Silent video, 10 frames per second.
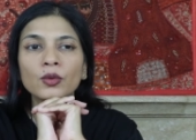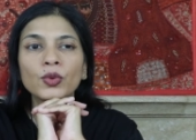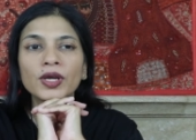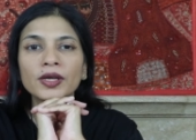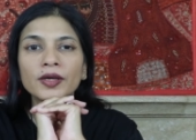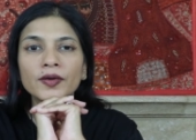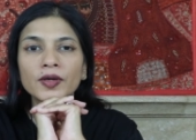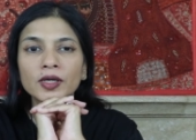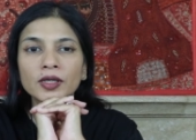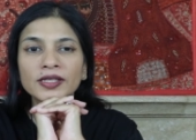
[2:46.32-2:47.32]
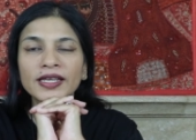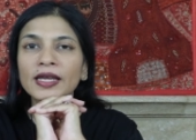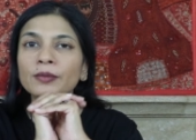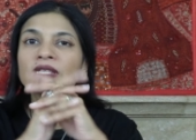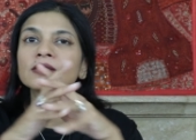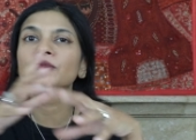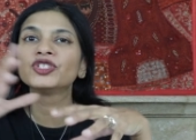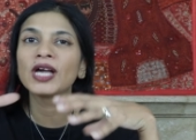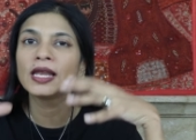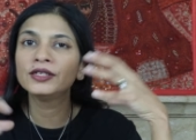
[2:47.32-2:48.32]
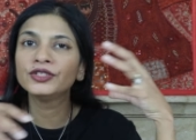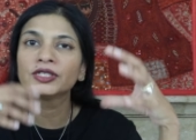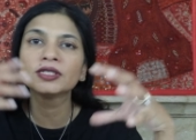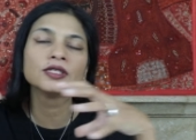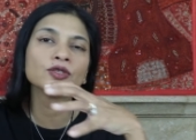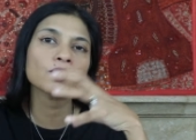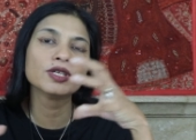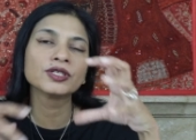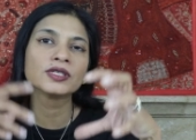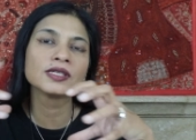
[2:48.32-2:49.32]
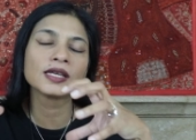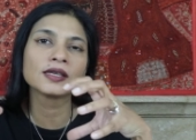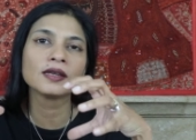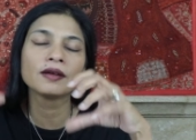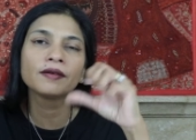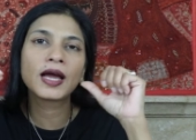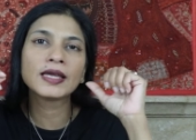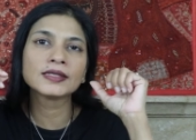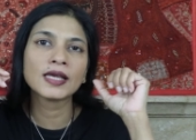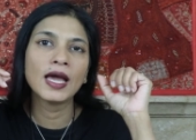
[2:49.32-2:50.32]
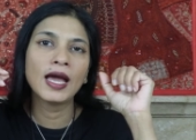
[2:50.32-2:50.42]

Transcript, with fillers: where uh, there can be some challenging situations that can arise